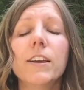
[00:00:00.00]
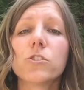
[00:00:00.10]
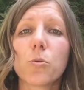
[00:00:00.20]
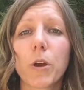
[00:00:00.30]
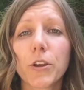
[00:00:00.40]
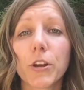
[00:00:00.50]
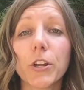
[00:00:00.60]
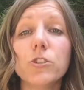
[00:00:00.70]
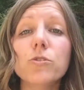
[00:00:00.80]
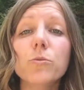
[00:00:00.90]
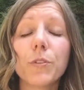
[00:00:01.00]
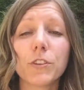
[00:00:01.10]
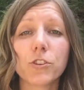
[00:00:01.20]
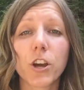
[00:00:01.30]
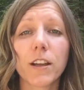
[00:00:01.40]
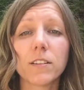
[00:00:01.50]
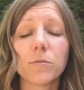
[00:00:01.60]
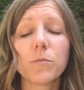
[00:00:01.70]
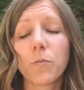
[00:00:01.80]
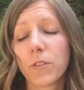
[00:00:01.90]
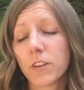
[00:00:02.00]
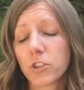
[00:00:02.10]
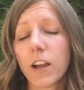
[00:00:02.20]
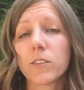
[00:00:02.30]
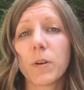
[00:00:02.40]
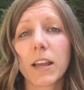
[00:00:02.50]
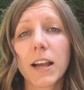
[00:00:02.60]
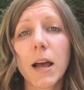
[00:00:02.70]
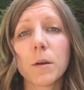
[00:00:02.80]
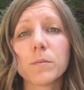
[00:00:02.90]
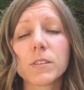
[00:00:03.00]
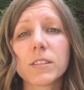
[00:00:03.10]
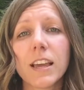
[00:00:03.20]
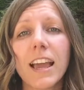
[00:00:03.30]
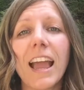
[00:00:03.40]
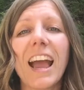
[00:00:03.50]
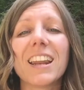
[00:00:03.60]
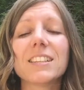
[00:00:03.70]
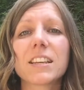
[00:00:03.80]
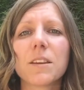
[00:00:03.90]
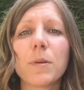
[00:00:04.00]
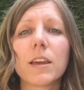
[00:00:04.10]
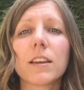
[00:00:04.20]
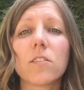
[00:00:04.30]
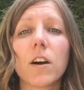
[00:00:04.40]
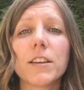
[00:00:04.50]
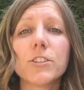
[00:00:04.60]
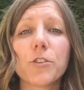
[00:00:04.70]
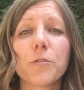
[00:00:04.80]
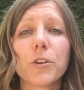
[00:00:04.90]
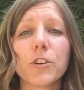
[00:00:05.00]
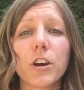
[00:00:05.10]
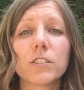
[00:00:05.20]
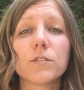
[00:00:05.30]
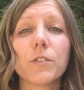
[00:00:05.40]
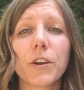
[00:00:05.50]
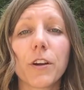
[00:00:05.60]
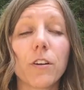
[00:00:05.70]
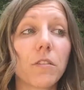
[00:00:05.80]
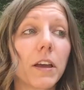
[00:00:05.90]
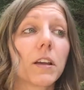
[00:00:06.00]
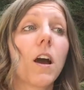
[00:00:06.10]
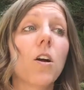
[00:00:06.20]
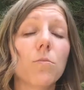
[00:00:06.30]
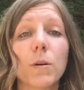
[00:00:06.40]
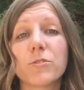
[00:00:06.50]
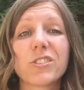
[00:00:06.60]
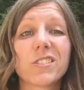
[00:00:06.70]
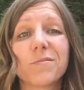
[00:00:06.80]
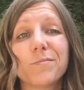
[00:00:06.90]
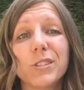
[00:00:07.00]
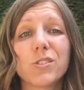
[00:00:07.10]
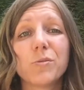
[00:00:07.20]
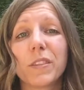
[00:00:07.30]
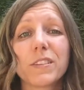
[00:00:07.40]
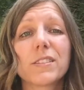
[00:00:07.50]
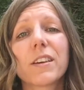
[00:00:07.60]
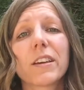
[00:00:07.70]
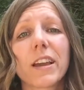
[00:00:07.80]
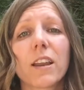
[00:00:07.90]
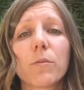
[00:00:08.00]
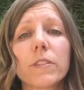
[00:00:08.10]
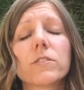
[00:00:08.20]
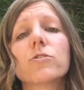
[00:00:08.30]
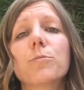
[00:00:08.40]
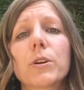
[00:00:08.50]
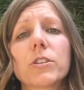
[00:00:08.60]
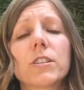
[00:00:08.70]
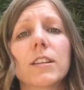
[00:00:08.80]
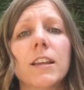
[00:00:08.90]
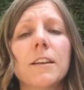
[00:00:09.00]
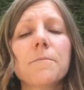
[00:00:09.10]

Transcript: to what you're going to do with the child when it comes. And it's going to make it a lot easier for your dog to figure out, like, oh, mom just is doing this thing again with this new person.